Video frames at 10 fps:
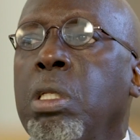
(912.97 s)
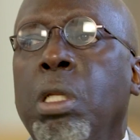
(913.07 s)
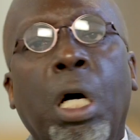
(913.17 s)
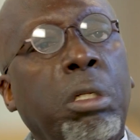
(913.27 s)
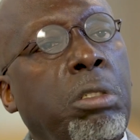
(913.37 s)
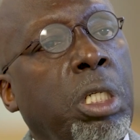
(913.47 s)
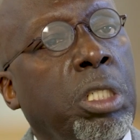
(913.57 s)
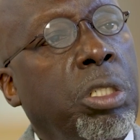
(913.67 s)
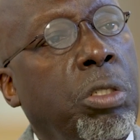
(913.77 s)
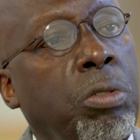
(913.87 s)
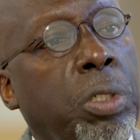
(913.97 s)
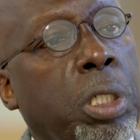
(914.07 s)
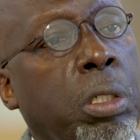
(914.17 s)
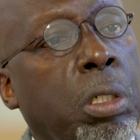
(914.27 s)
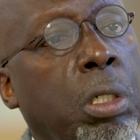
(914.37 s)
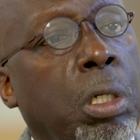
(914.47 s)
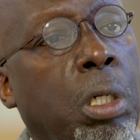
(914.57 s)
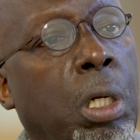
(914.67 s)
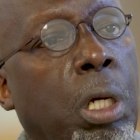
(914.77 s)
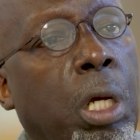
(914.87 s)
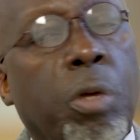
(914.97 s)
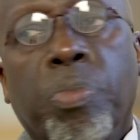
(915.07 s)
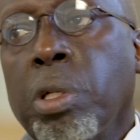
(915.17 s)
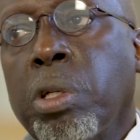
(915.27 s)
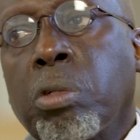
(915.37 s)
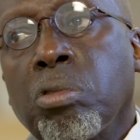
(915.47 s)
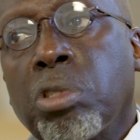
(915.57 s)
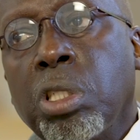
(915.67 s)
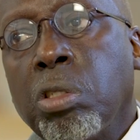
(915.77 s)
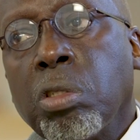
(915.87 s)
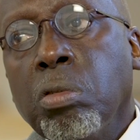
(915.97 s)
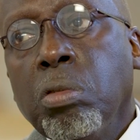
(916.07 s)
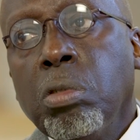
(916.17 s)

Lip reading: not just during a political season,